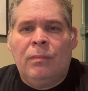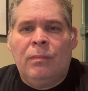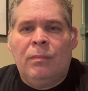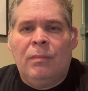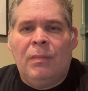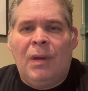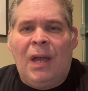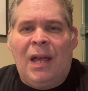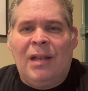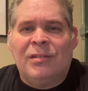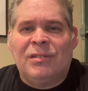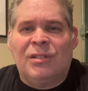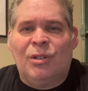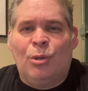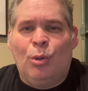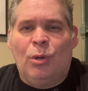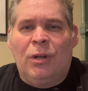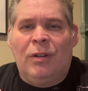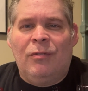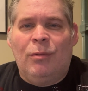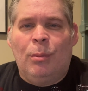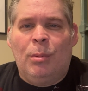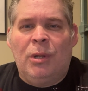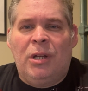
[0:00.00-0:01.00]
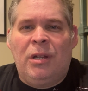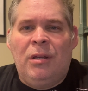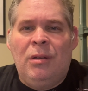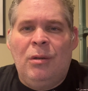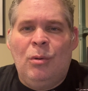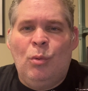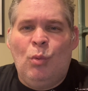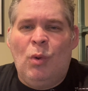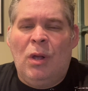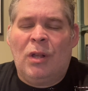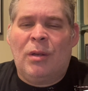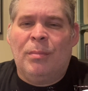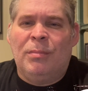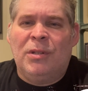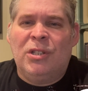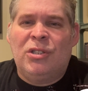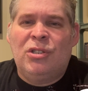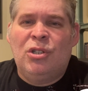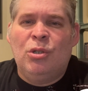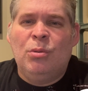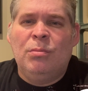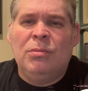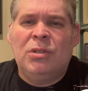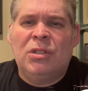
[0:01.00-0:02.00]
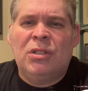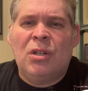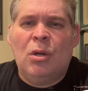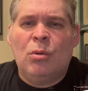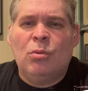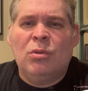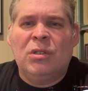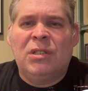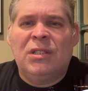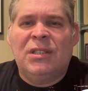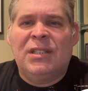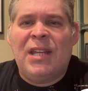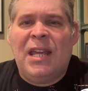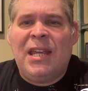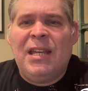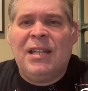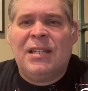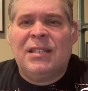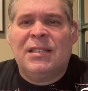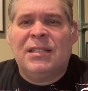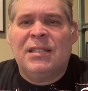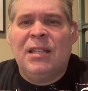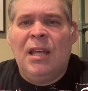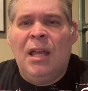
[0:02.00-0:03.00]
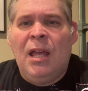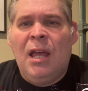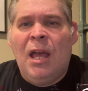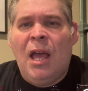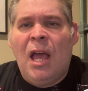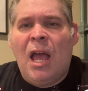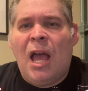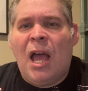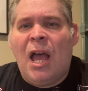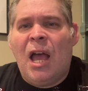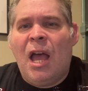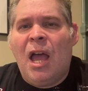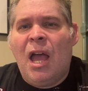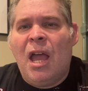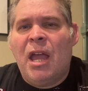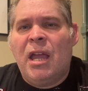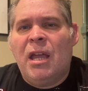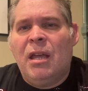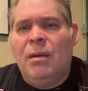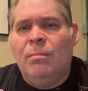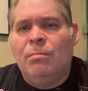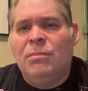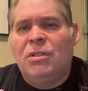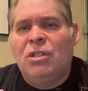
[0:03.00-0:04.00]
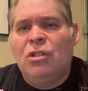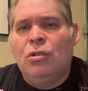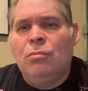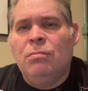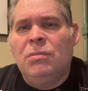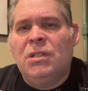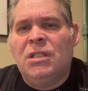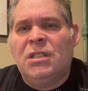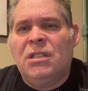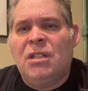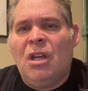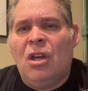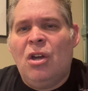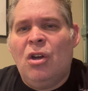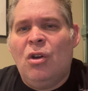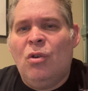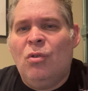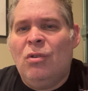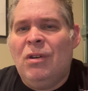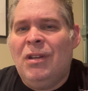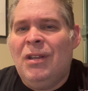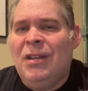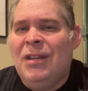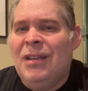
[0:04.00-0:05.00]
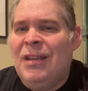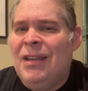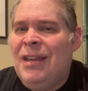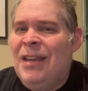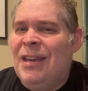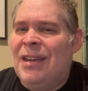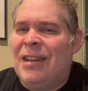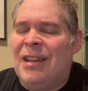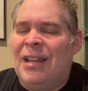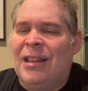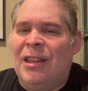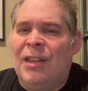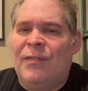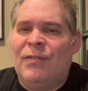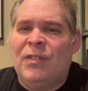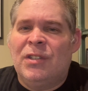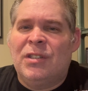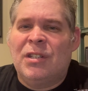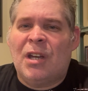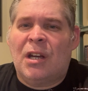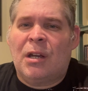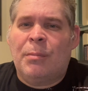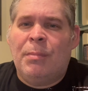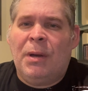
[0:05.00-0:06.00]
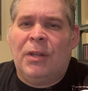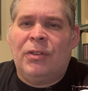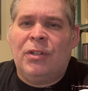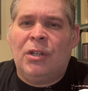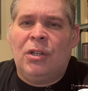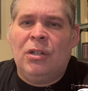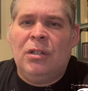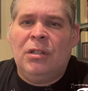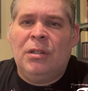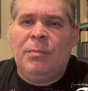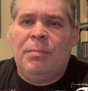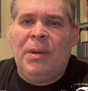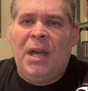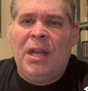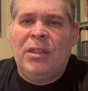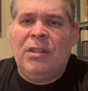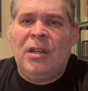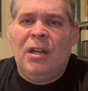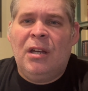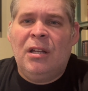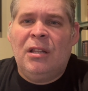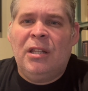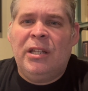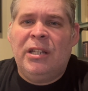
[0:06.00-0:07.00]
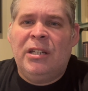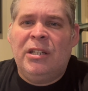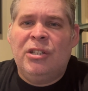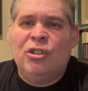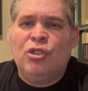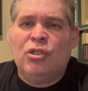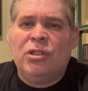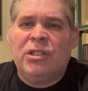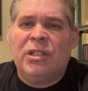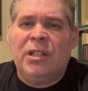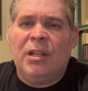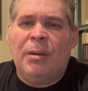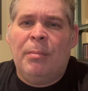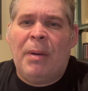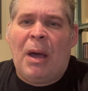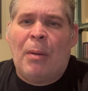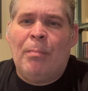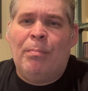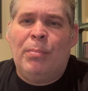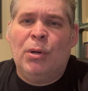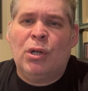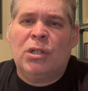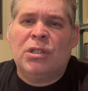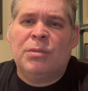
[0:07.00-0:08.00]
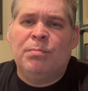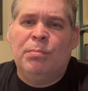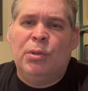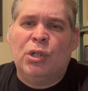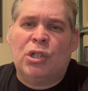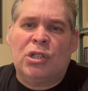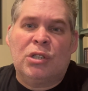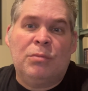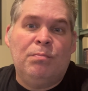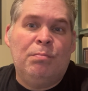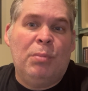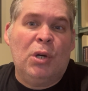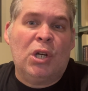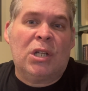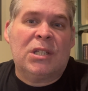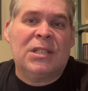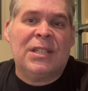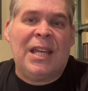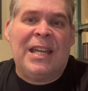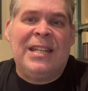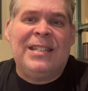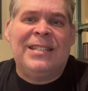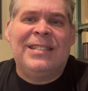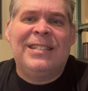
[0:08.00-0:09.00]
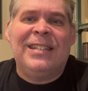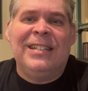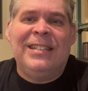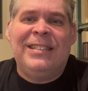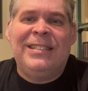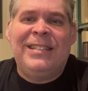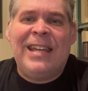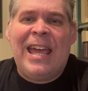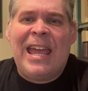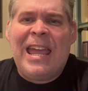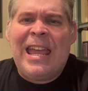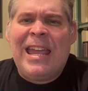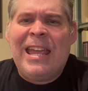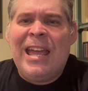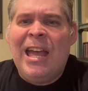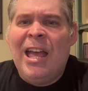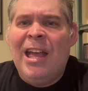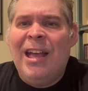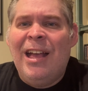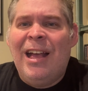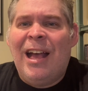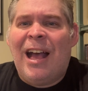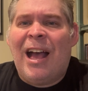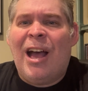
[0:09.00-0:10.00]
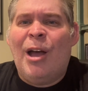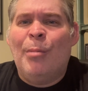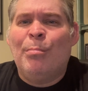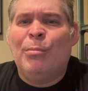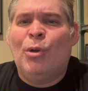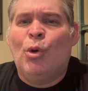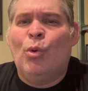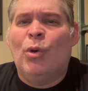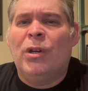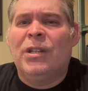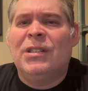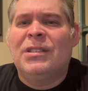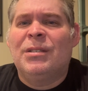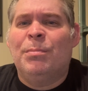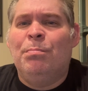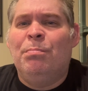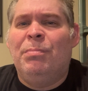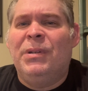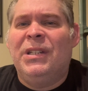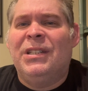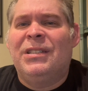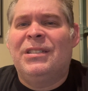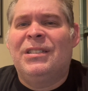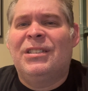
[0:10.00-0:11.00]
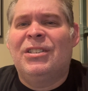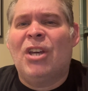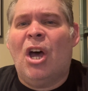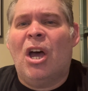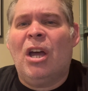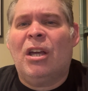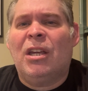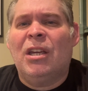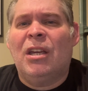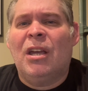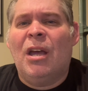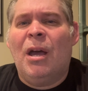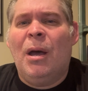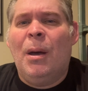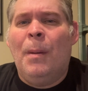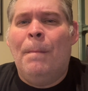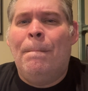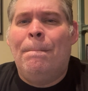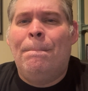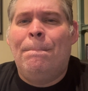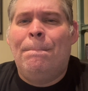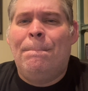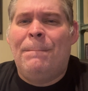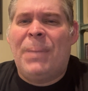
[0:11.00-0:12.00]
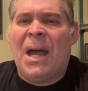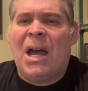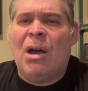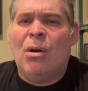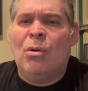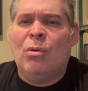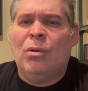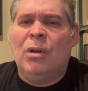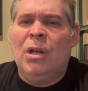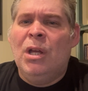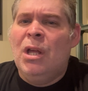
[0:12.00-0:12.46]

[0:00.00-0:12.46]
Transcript: How's it going, everybody? Welcome to Tombstone's Takes. I am Tombstone, and I love to talk about the good, the bad, the ugly, and interesting about books. And today, I'm going to be talking about